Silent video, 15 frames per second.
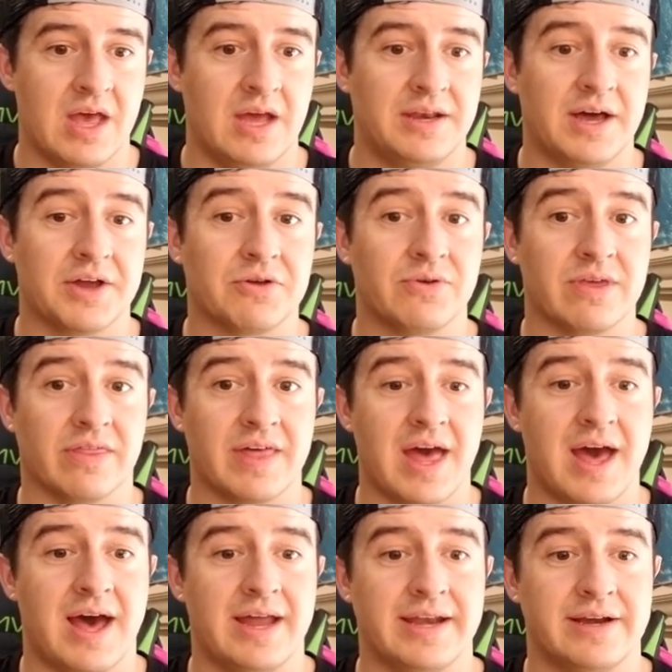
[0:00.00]
Not only
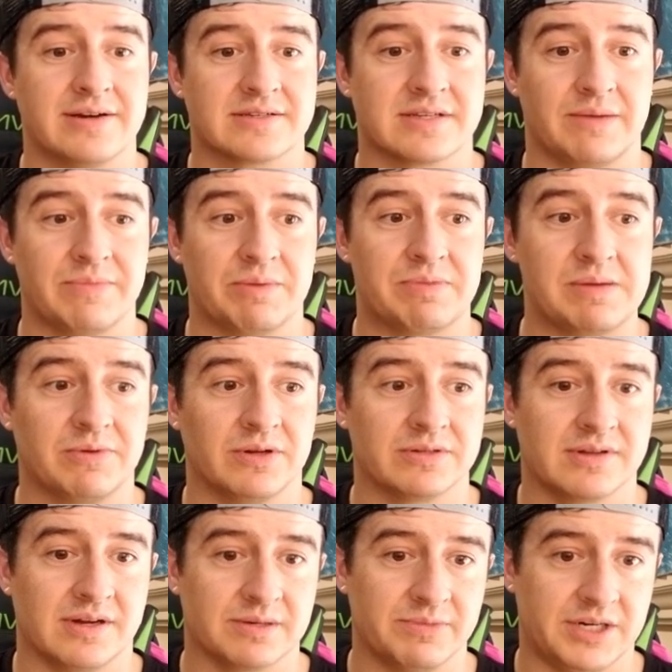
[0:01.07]
that, here's something that people don't
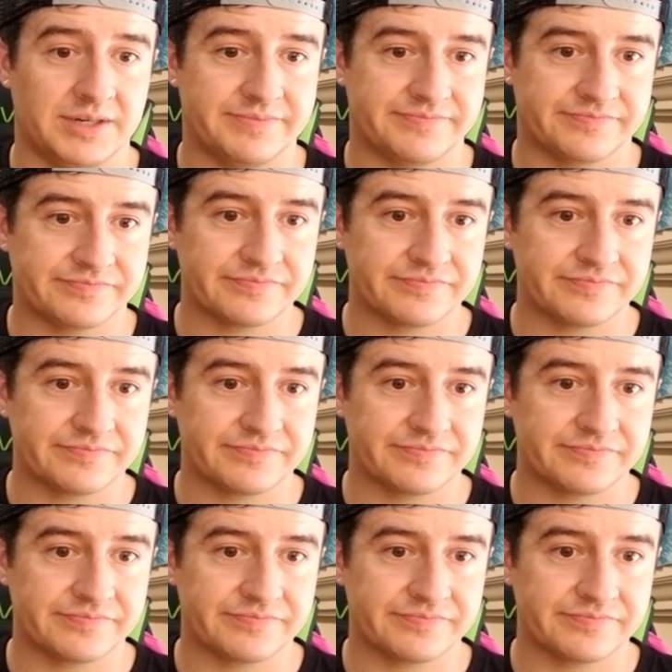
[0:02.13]
talk about.